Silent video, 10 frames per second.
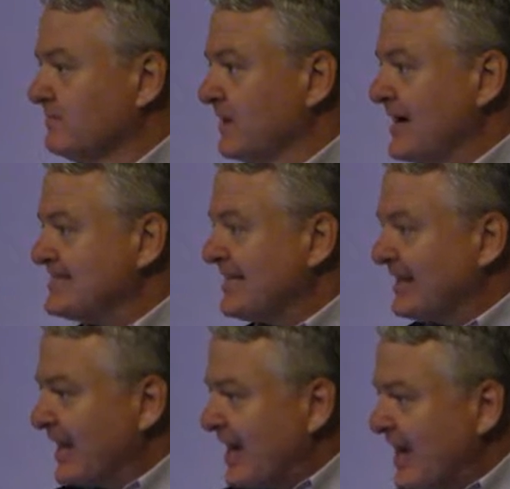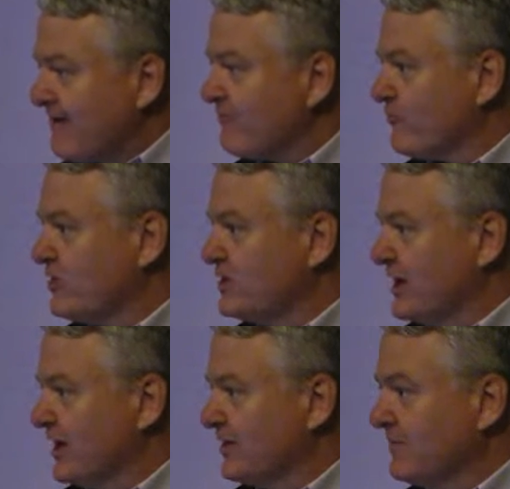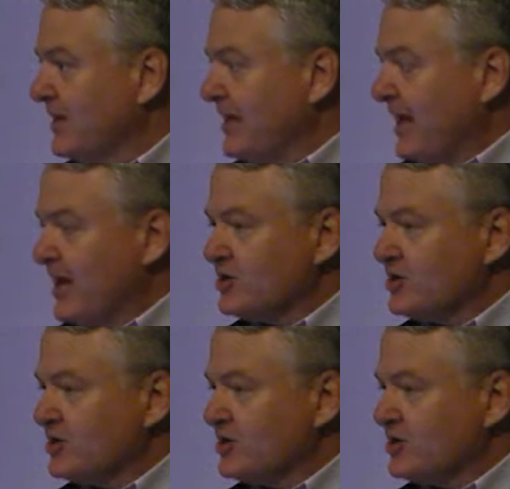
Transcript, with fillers: I see it every day. And